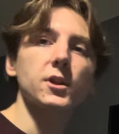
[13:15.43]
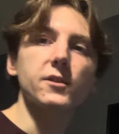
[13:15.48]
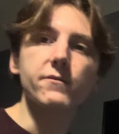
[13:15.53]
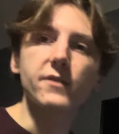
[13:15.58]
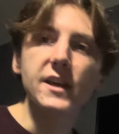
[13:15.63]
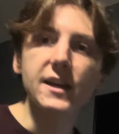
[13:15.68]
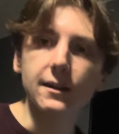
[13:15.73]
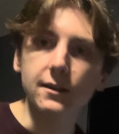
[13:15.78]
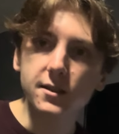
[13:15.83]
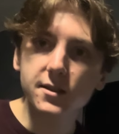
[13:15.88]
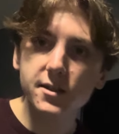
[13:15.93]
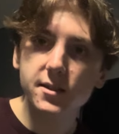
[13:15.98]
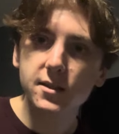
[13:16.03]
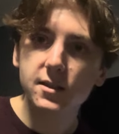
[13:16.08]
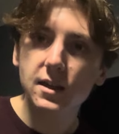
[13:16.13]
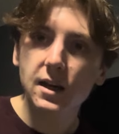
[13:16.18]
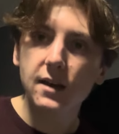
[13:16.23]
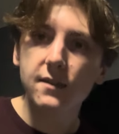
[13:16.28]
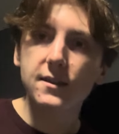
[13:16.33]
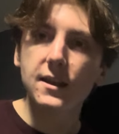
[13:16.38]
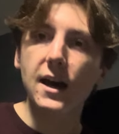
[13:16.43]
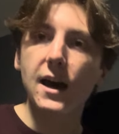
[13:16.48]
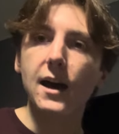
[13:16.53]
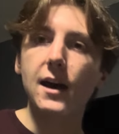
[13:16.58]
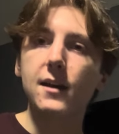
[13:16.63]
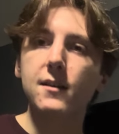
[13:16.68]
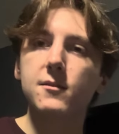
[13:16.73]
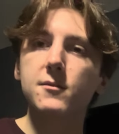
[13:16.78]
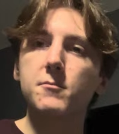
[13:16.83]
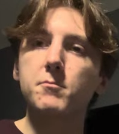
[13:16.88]
events
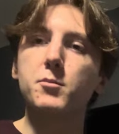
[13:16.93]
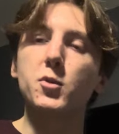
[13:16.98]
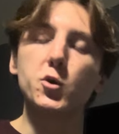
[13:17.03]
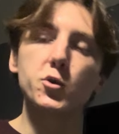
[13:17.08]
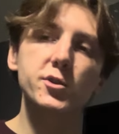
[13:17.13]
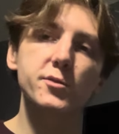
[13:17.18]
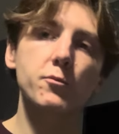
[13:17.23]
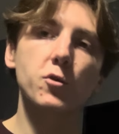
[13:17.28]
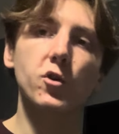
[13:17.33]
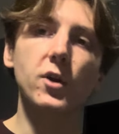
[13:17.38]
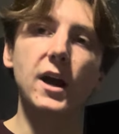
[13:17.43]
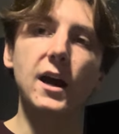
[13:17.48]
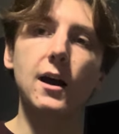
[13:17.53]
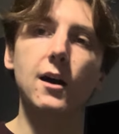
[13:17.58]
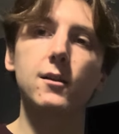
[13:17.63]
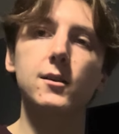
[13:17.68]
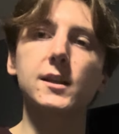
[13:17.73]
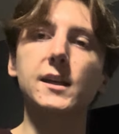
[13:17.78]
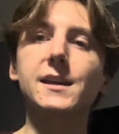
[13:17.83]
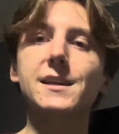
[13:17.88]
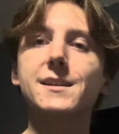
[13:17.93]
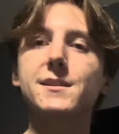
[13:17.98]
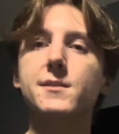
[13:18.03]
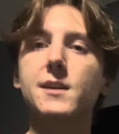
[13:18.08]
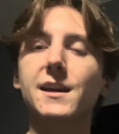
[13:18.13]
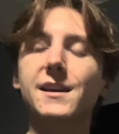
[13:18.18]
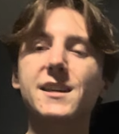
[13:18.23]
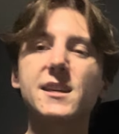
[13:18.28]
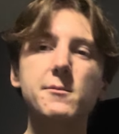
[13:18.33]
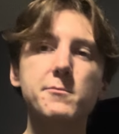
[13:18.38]
that boost morale.
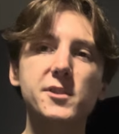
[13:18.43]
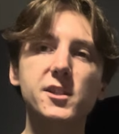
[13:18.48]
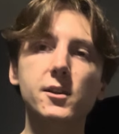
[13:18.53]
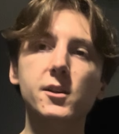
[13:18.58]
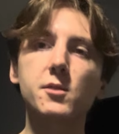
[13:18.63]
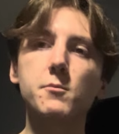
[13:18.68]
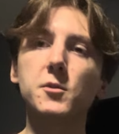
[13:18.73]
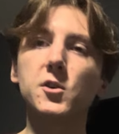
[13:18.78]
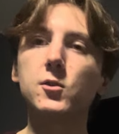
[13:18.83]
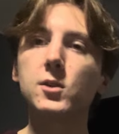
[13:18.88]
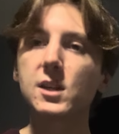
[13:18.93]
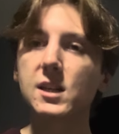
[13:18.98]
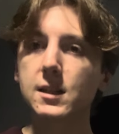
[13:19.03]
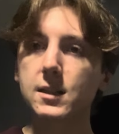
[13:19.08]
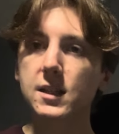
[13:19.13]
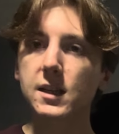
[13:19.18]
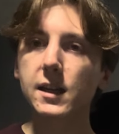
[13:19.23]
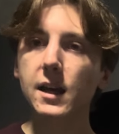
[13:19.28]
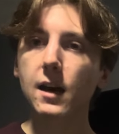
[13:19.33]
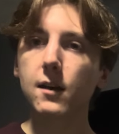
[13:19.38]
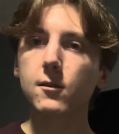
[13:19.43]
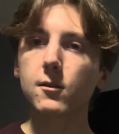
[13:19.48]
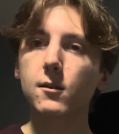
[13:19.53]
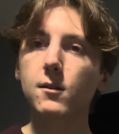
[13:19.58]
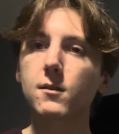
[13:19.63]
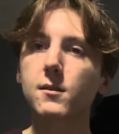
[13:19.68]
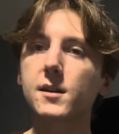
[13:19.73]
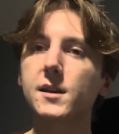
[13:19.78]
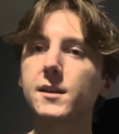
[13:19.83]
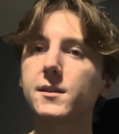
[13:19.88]
It keeps the community
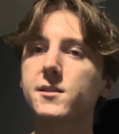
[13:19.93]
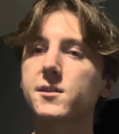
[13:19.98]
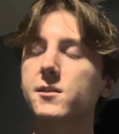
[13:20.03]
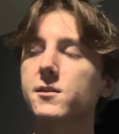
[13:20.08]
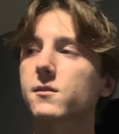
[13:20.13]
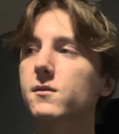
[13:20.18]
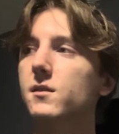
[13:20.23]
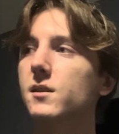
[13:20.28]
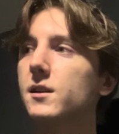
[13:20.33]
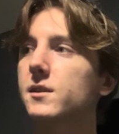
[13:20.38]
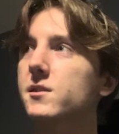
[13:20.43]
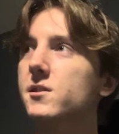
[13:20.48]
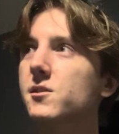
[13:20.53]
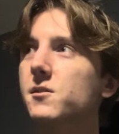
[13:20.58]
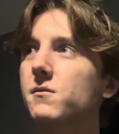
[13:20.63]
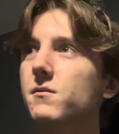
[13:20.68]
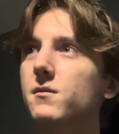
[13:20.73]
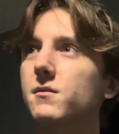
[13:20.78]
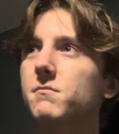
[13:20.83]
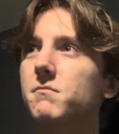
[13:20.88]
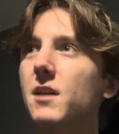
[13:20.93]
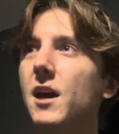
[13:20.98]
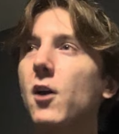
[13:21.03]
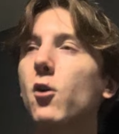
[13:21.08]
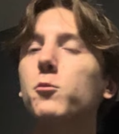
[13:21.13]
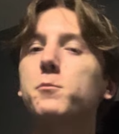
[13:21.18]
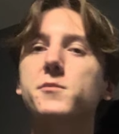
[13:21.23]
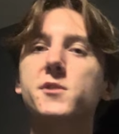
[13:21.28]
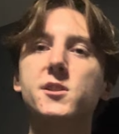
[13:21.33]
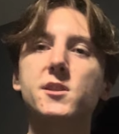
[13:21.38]
together. It's
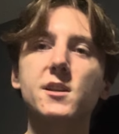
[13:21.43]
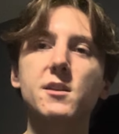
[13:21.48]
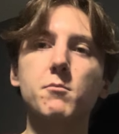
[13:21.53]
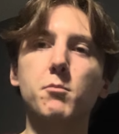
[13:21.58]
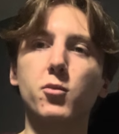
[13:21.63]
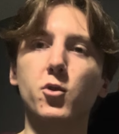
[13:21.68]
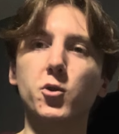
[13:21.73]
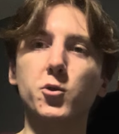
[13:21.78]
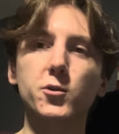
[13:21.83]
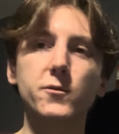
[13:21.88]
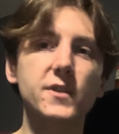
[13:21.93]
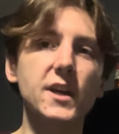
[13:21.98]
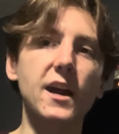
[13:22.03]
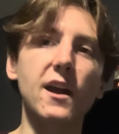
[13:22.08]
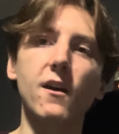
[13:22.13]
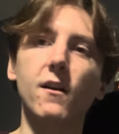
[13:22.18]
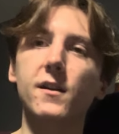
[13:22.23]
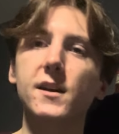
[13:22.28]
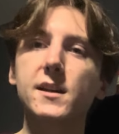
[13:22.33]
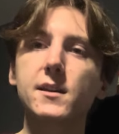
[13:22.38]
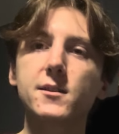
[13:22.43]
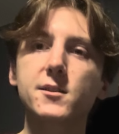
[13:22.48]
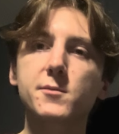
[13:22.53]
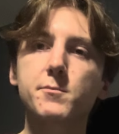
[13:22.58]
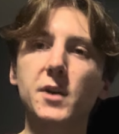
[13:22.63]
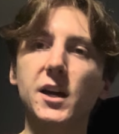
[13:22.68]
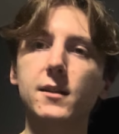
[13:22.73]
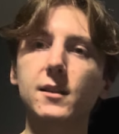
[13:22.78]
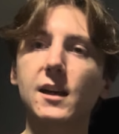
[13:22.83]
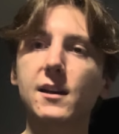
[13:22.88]
helps improve the areas
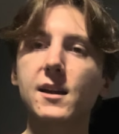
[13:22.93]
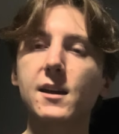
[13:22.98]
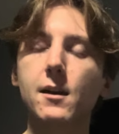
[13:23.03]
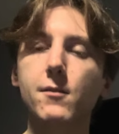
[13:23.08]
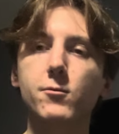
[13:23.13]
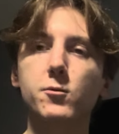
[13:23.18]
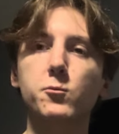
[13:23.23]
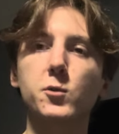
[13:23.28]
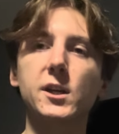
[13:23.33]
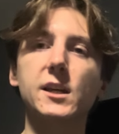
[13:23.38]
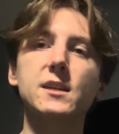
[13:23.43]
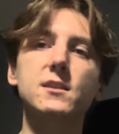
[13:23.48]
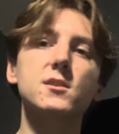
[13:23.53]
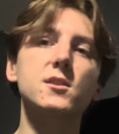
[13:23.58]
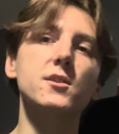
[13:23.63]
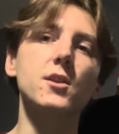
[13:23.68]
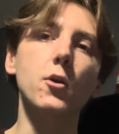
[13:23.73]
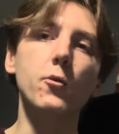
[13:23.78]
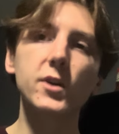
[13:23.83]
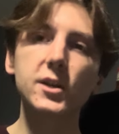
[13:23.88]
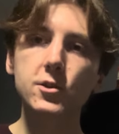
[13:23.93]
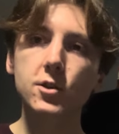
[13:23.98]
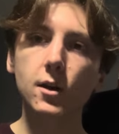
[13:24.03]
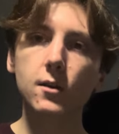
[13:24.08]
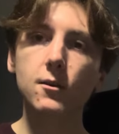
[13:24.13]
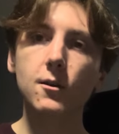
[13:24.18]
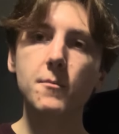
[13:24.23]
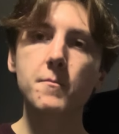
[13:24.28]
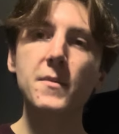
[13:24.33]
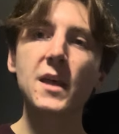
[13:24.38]
by letting everyone get to know each
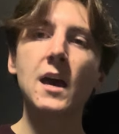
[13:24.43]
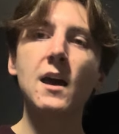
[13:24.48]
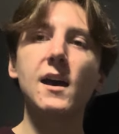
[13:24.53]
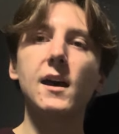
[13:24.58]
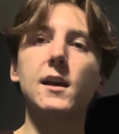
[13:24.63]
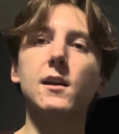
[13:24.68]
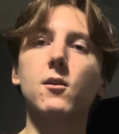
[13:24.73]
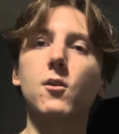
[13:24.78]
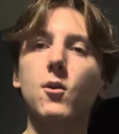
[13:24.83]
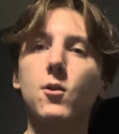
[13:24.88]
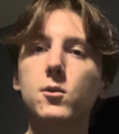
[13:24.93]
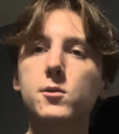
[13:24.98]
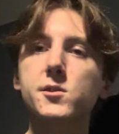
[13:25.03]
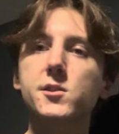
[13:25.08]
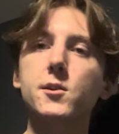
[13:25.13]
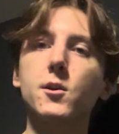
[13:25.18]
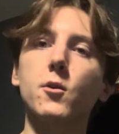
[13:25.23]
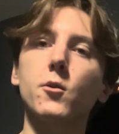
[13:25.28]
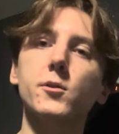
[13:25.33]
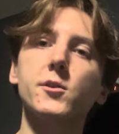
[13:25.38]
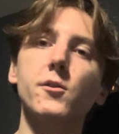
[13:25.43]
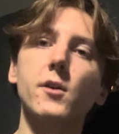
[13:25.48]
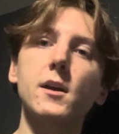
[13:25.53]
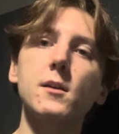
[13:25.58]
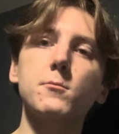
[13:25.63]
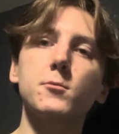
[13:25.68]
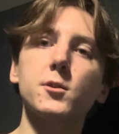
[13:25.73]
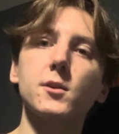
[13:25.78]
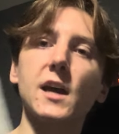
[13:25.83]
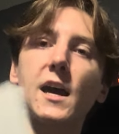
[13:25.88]
other. And also, you're
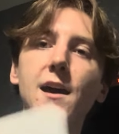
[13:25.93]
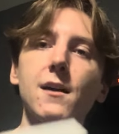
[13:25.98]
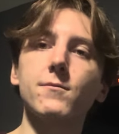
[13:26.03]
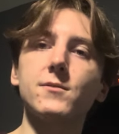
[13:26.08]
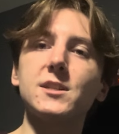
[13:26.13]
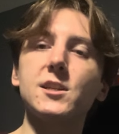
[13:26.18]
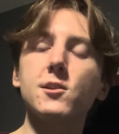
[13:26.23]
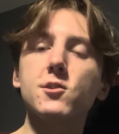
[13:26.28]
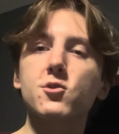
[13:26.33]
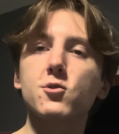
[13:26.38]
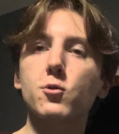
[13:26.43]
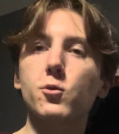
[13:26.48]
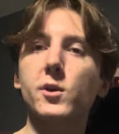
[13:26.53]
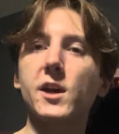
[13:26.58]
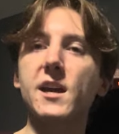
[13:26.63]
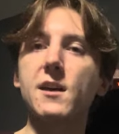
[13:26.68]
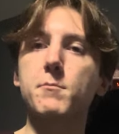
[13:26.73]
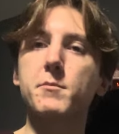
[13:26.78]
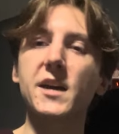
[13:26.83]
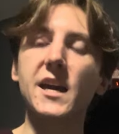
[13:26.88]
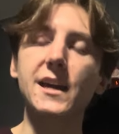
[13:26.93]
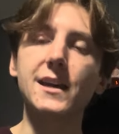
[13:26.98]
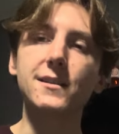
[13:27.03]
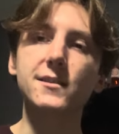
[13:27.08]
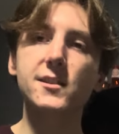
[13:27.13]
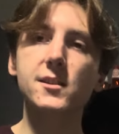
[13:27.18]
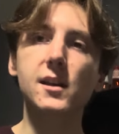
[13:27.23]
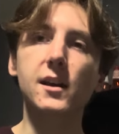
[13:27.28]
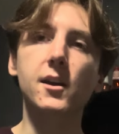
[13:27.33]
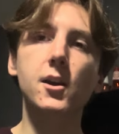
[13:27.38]
able to have digital
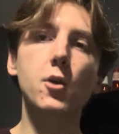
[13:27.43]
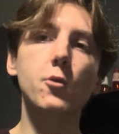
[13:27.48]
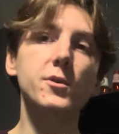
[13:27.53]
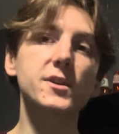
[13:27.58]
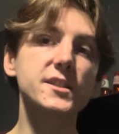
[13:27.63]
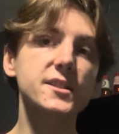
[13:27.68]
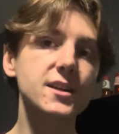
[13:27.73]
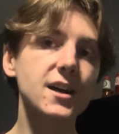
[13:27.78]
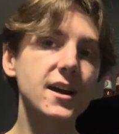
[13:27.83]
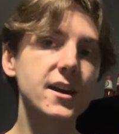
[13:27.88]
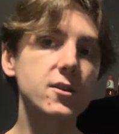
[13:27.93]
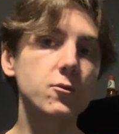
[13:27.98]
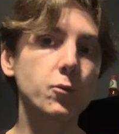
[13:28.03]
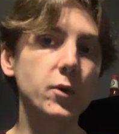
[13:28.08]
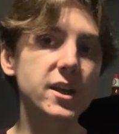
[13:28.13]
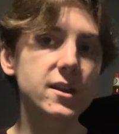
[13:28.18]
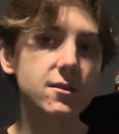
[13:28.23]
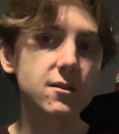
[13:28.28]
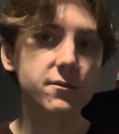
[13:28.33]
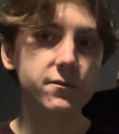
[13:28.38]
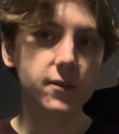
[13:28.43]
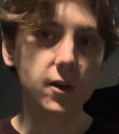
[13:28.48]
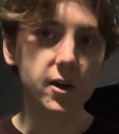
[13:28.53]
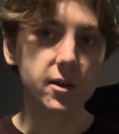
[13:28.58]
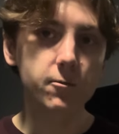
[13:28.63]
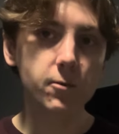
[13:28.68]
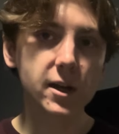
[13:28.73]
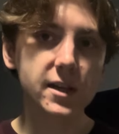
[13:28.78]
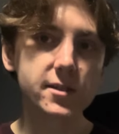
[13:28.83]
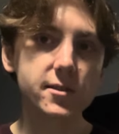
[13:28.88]
campaigns that coincide with the
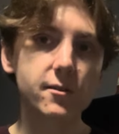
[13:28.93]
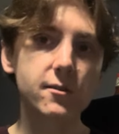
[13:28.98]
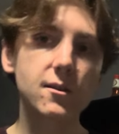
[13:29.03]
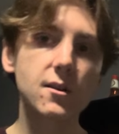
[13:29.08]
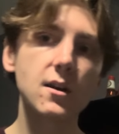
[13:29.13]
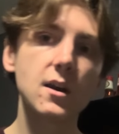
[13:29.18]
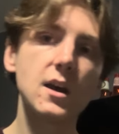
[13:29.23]
fundraiser